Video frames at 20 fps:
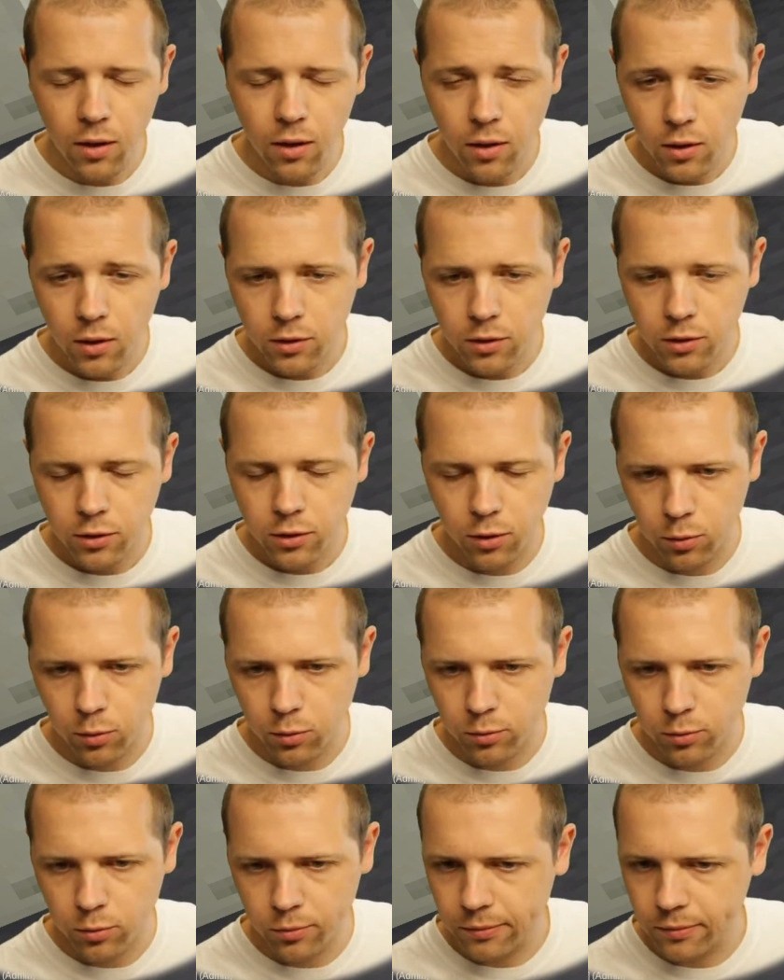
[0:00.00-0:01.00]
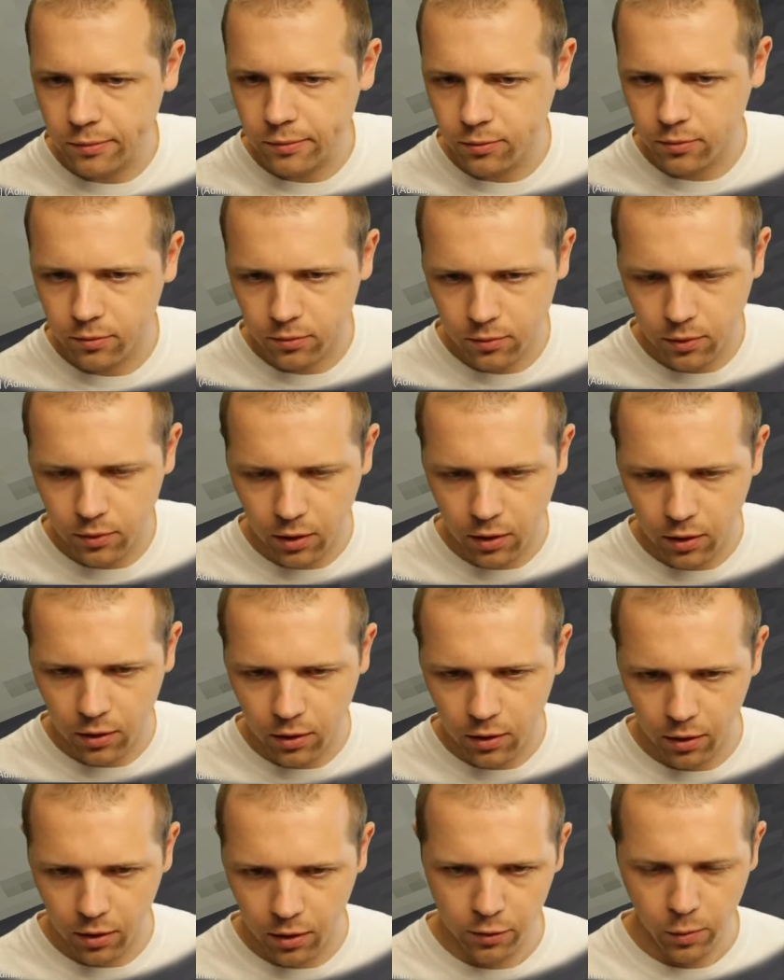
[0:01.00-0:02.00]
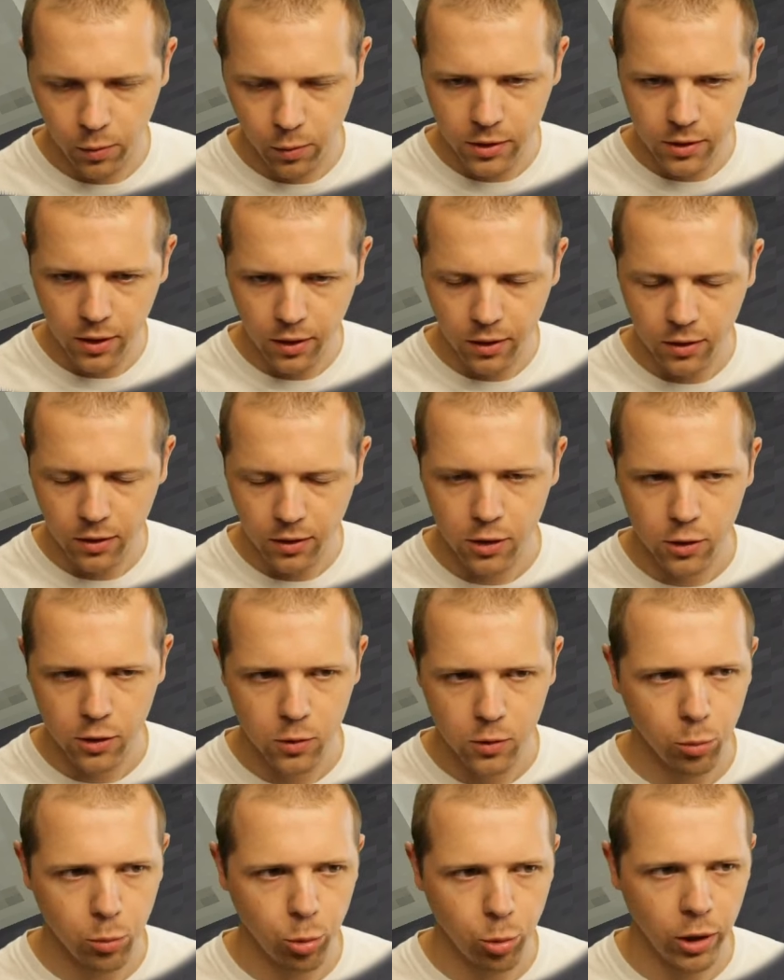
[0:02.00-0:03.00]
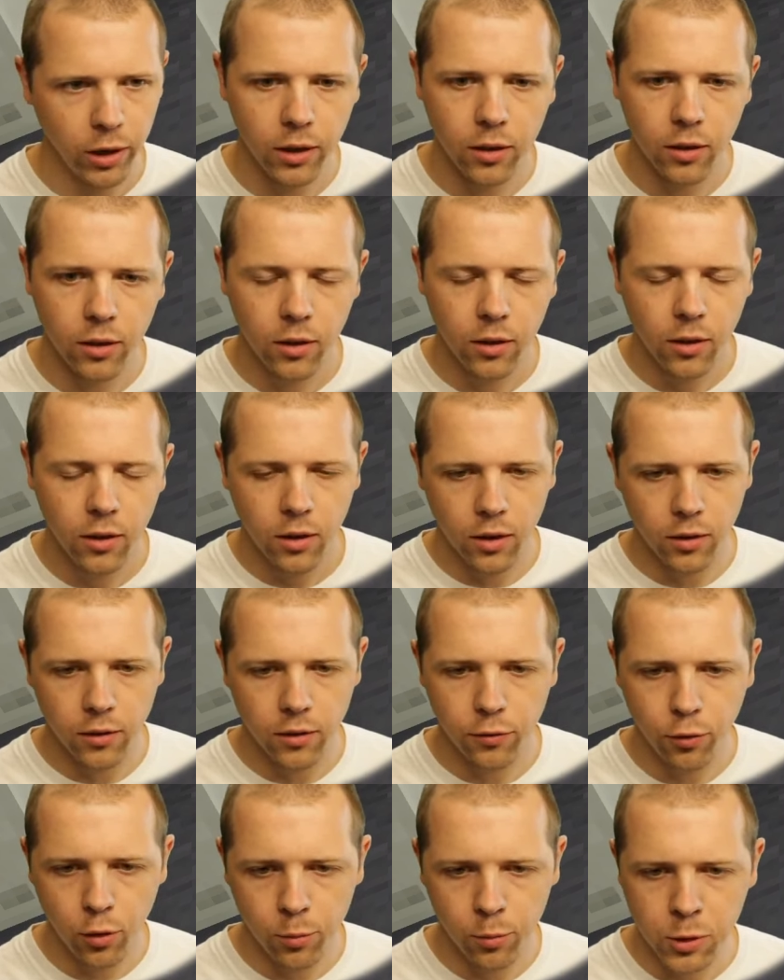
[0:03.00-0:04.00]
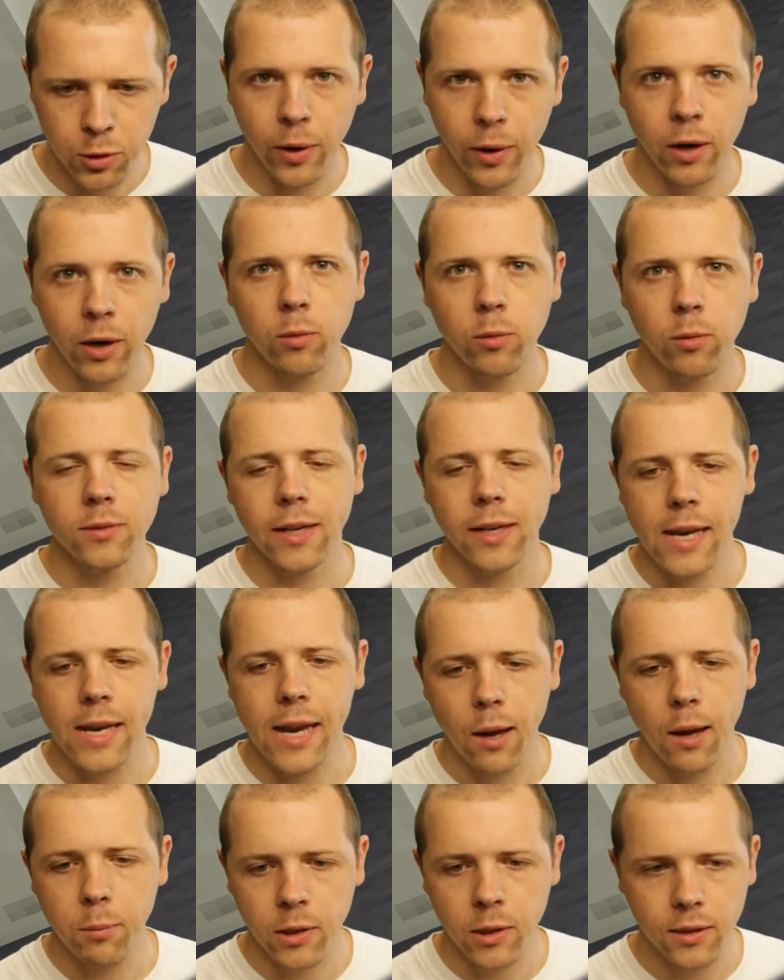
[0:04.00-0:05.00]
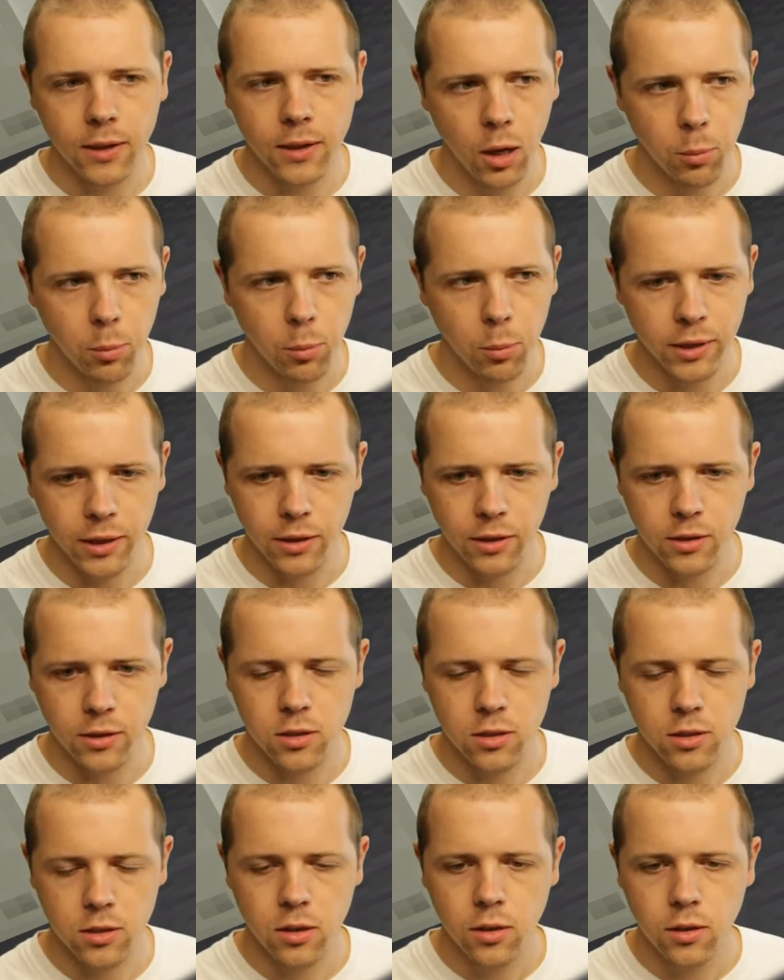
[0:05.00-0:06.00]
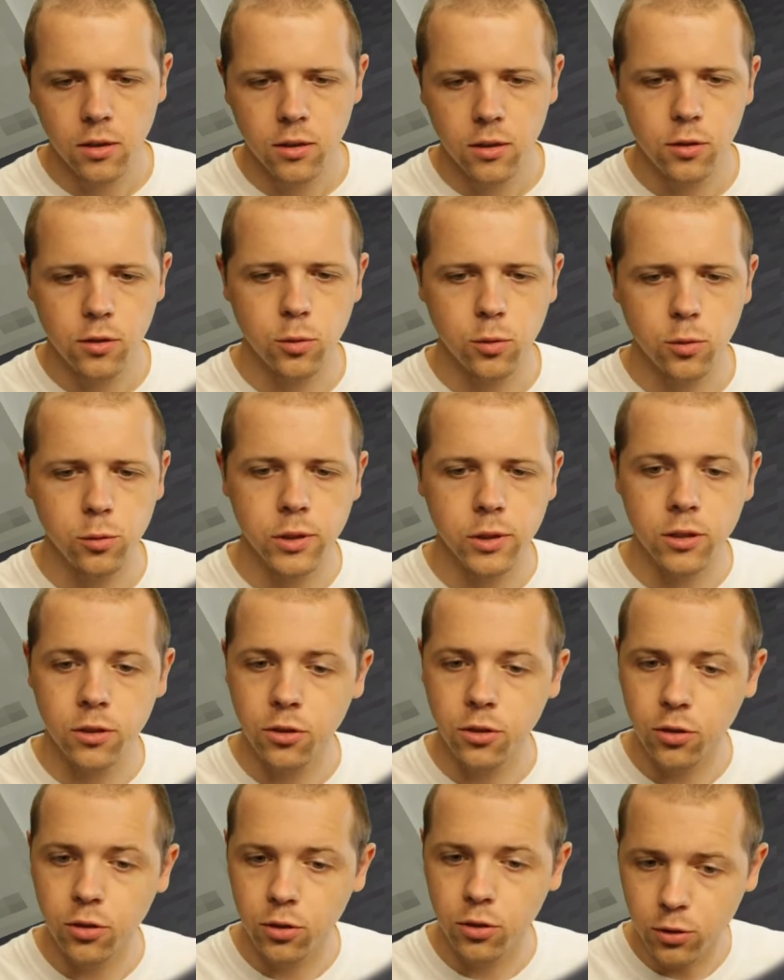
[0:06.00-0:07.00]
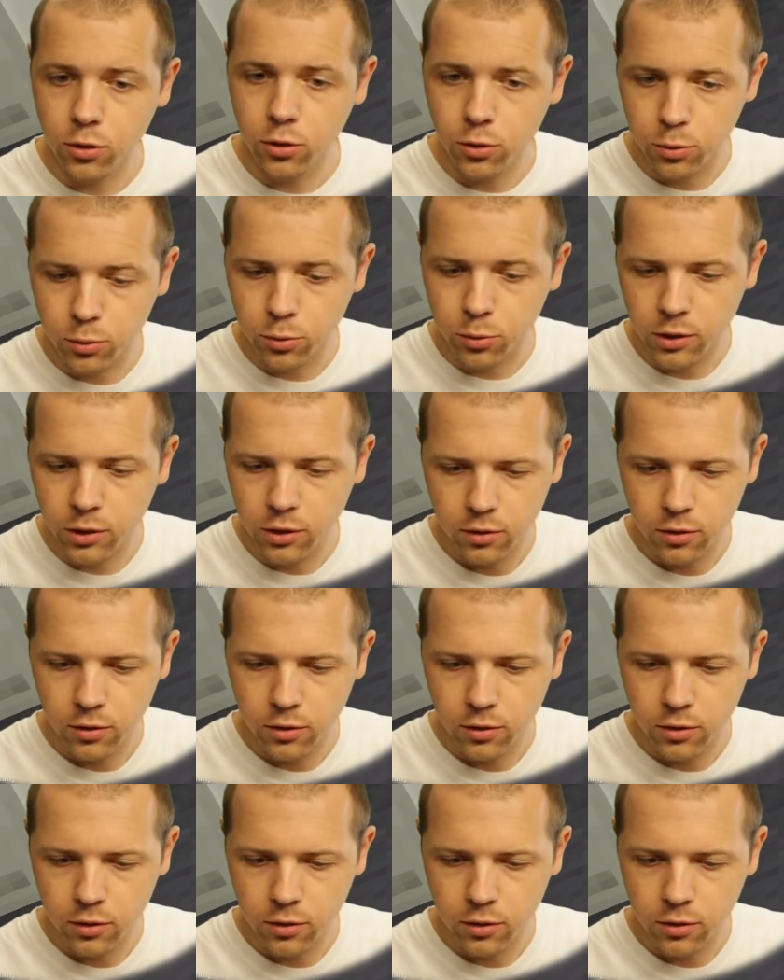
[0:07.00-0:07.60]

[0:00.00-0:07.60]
So in under 20 seconds, this will break, and the form spec will dynamically update to include